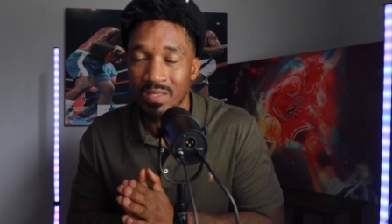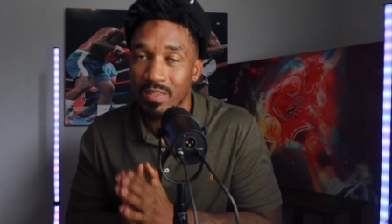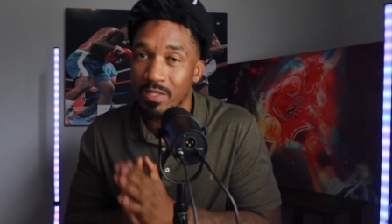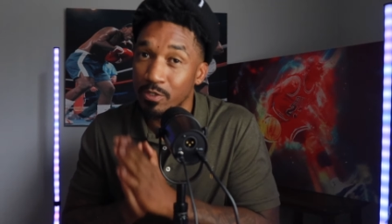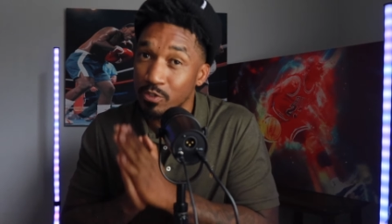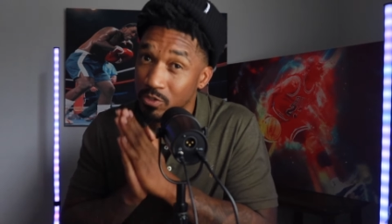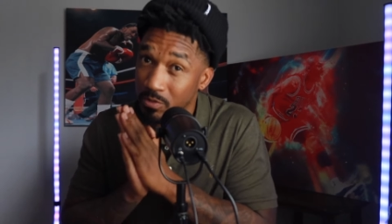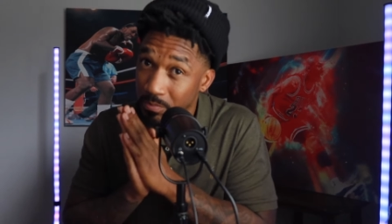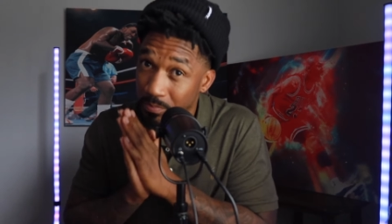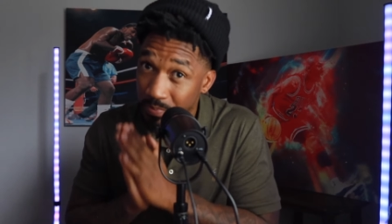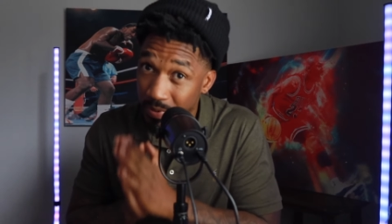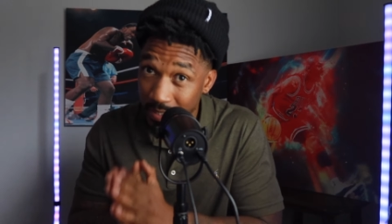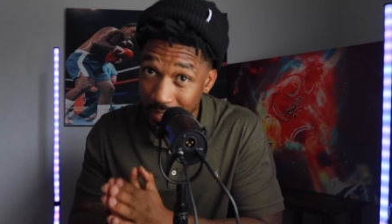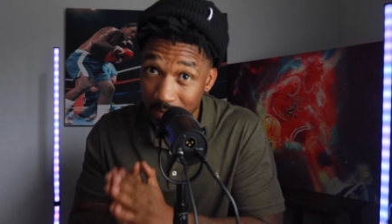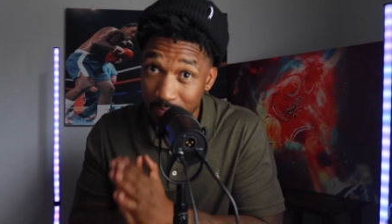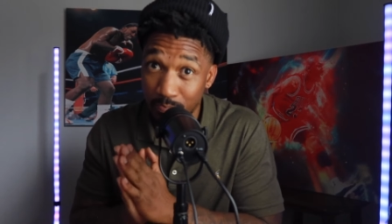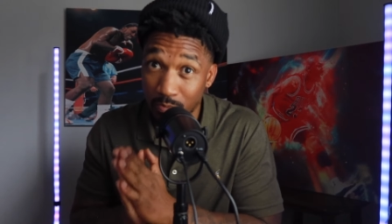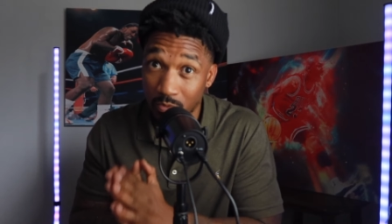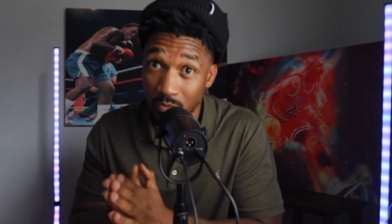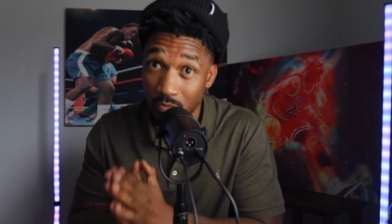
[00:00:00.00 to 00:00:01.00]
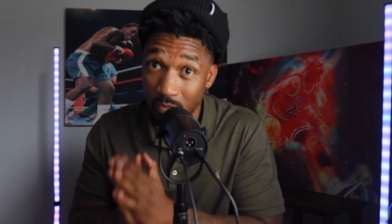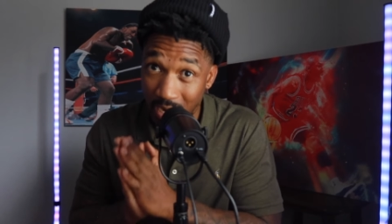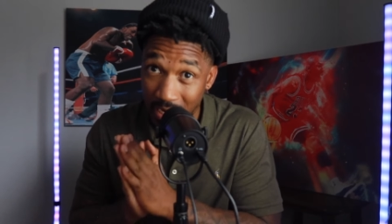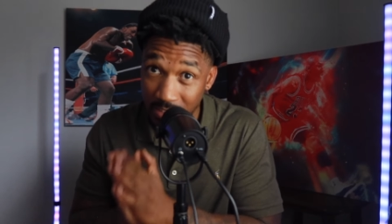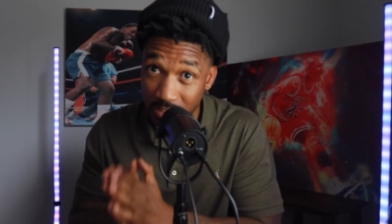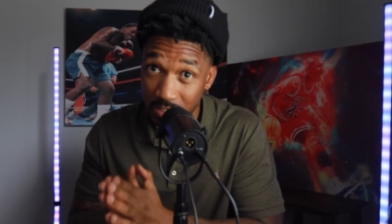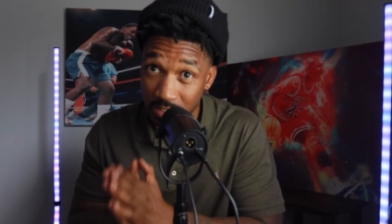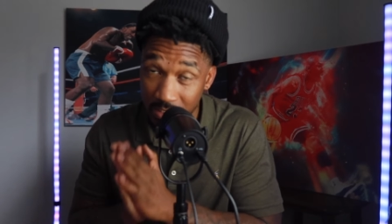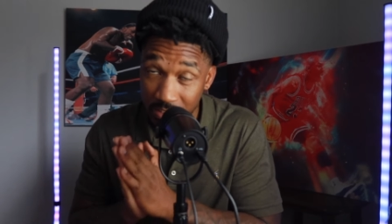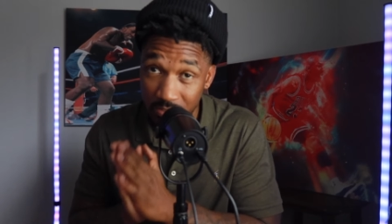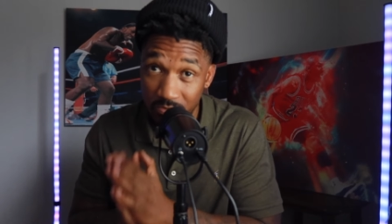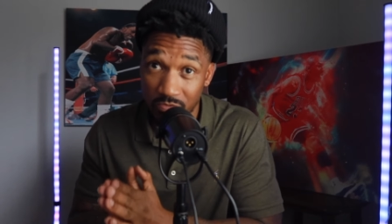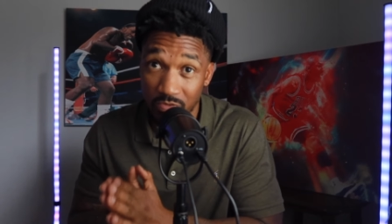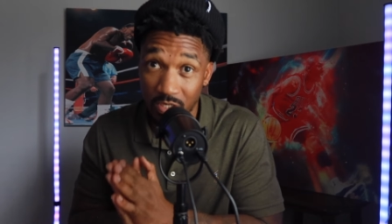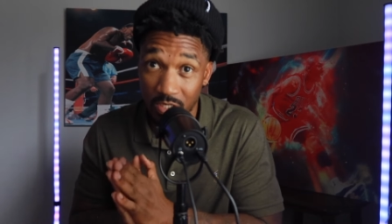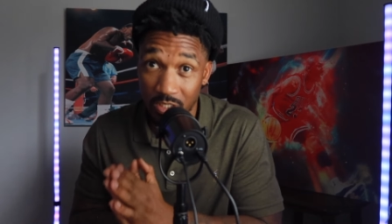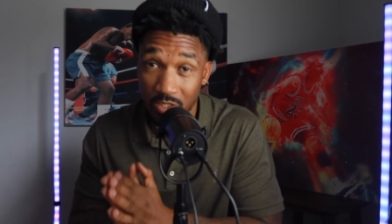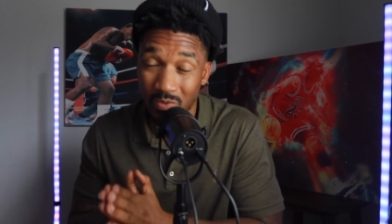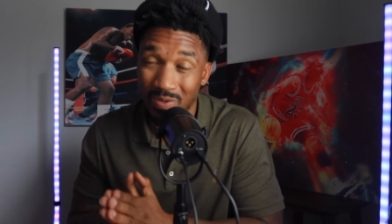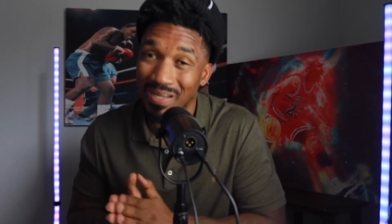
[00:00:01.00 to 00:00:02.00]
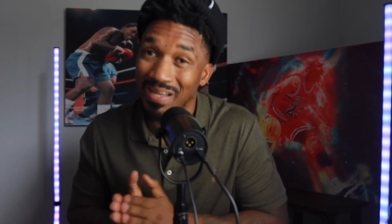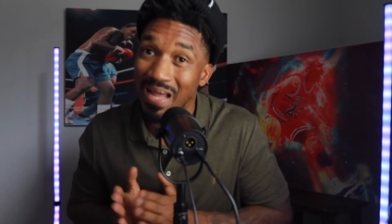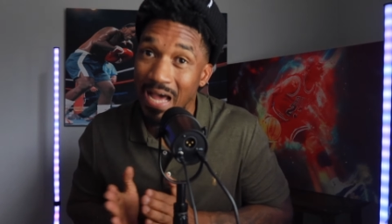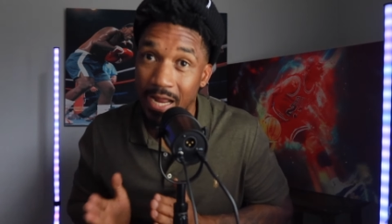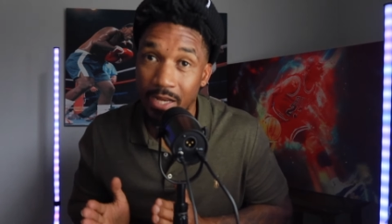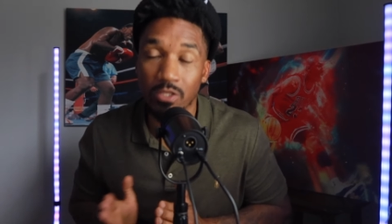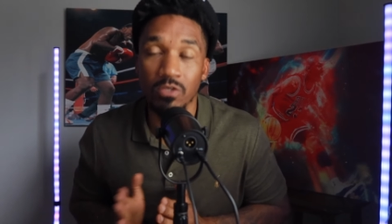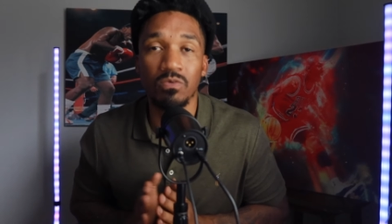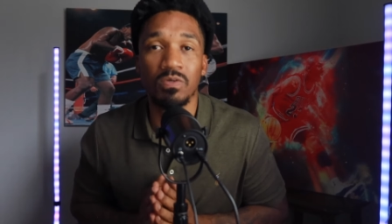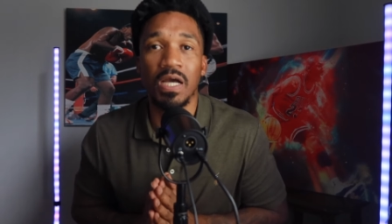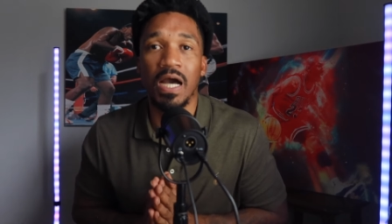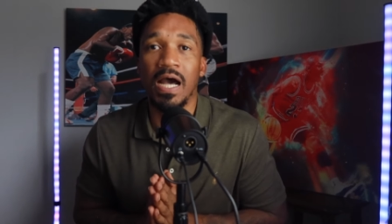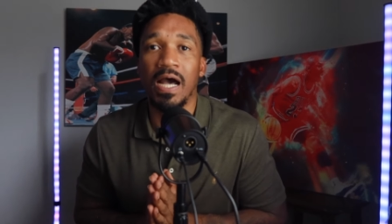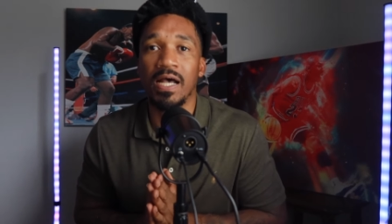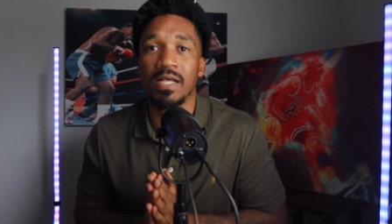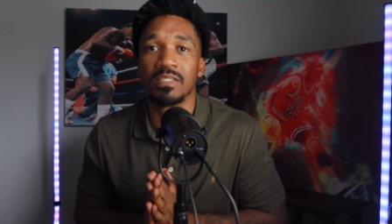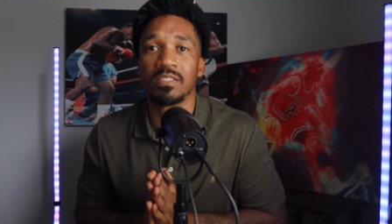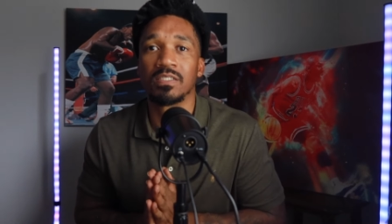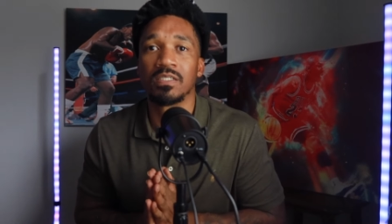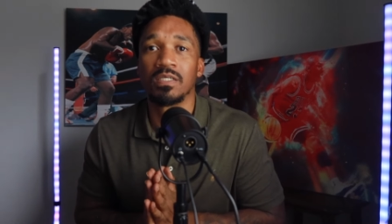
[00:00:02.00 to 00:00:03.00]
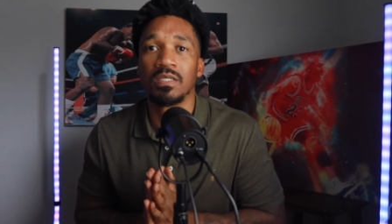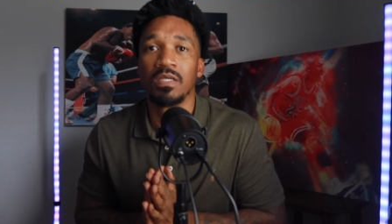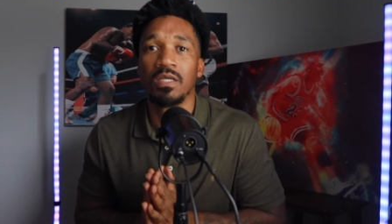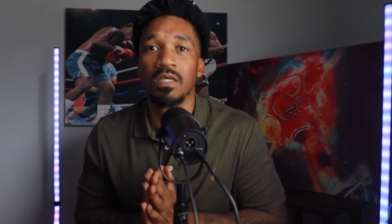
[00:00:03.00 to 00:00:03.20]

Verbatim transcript: There's some people watching this video, a lot of you guys,